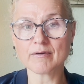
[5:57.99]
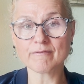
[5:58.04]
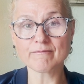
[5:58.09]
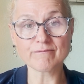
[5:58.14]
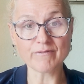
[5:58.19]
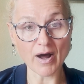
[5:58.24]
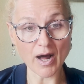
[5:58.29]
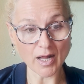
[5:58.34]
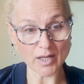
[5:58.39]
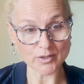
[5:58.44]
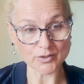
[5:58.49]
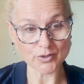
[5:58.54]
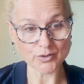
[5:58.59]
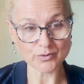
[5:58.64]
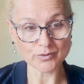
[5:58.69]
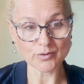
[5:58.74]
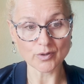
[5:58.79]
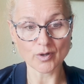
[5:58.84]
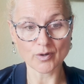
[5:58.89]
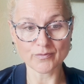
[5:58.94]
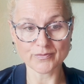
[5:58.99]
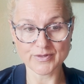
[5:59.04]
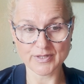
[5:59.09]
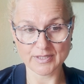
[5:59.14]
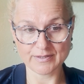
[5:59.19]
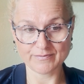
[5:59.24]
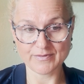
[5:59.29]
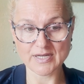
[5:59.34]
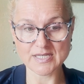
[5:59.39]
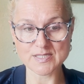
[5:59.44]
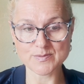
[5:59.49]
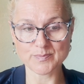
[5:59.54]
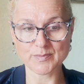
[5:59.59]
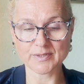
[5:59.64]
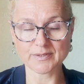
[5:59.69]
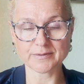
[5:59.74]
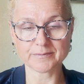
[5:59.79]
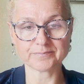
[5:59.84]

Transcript: value of the investment.